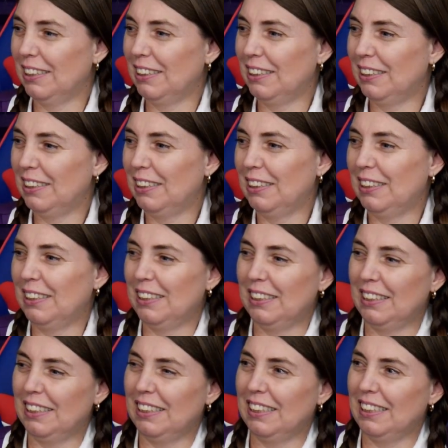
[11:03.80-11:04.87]

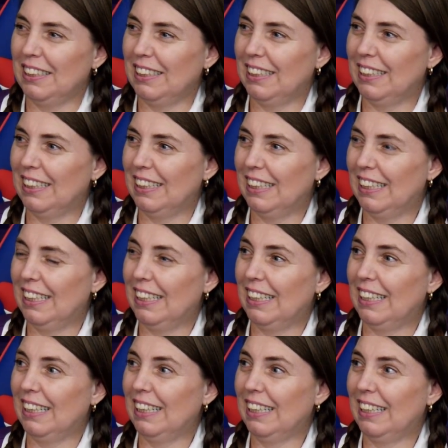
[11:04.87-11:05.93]

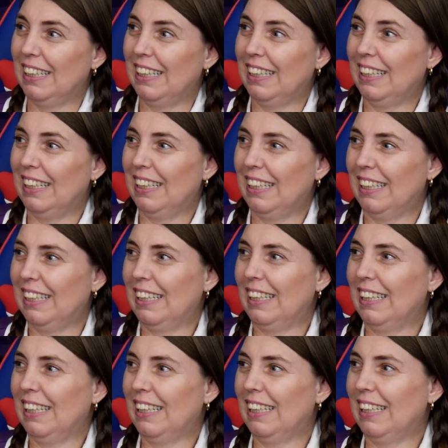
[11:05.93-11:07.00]

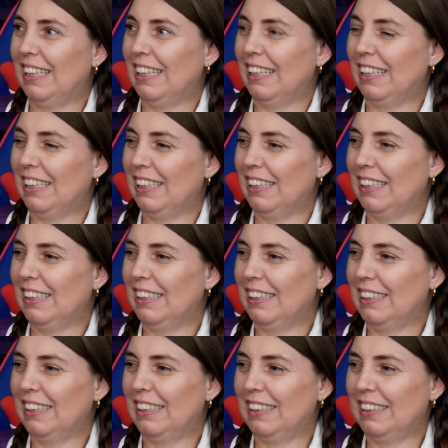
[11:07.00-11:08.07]

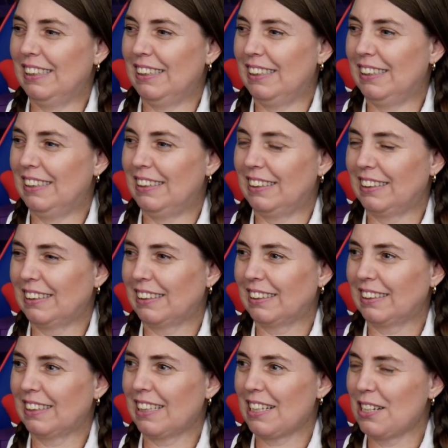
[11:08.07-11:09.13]

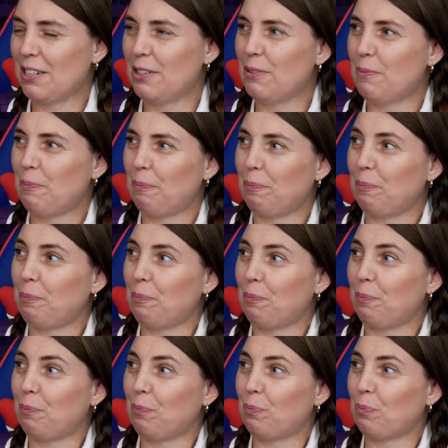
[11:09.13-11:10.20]

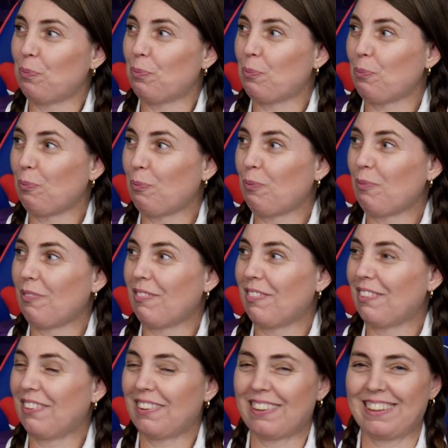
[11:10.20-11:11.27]

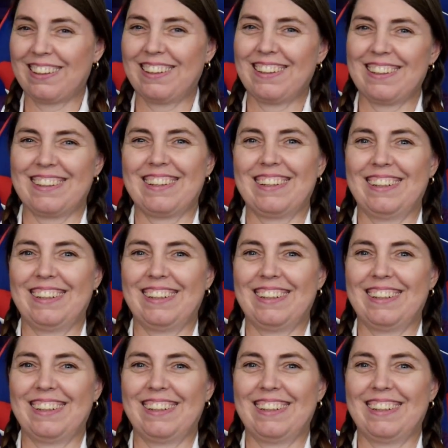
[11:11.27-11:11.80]
(not speaking)